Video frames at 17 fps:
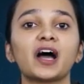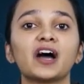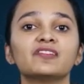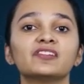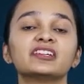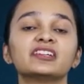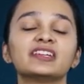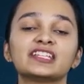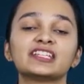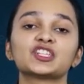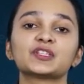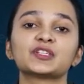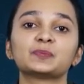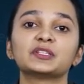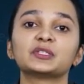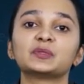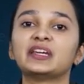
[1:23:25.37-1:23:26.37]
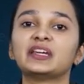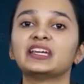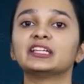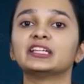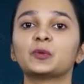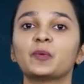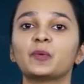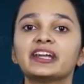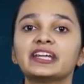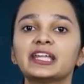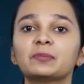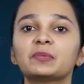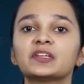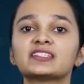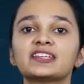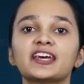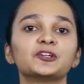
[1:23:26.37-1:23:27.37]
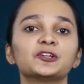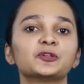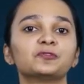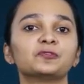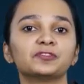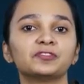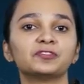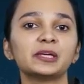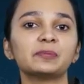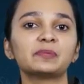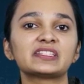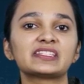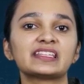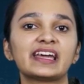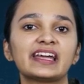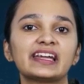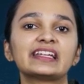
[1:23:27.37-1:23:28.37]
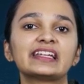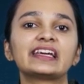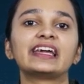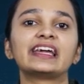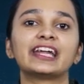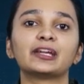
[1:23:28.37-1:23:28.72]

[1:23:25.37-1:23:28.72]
power ranges between 20% to 50%,